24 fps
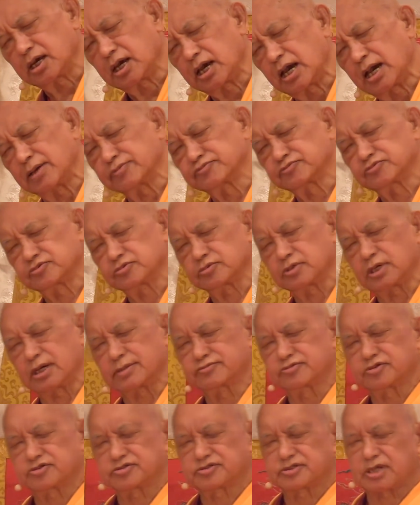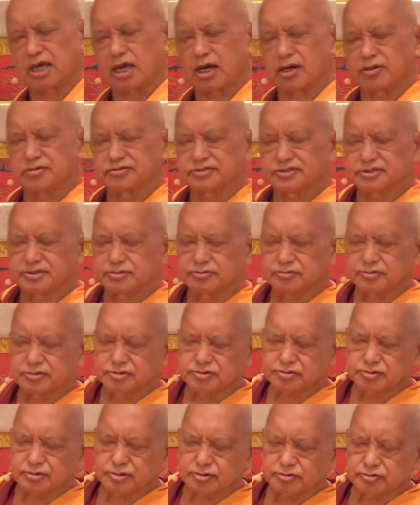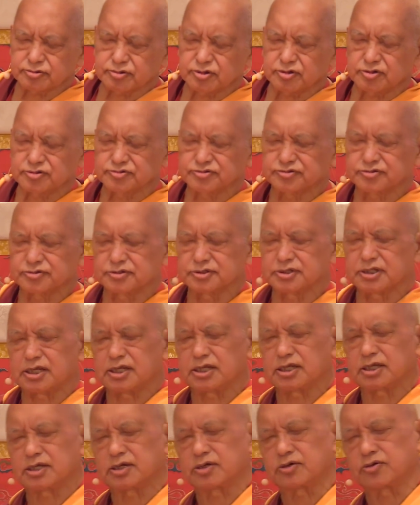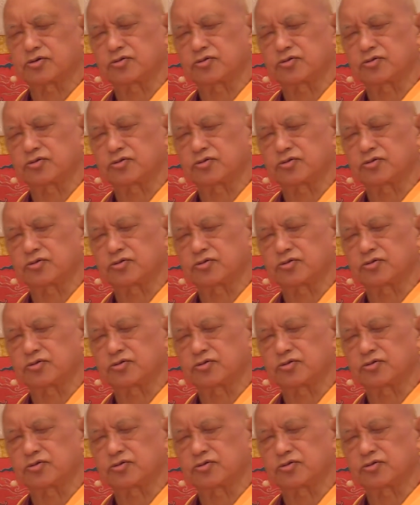up to his house, we do also the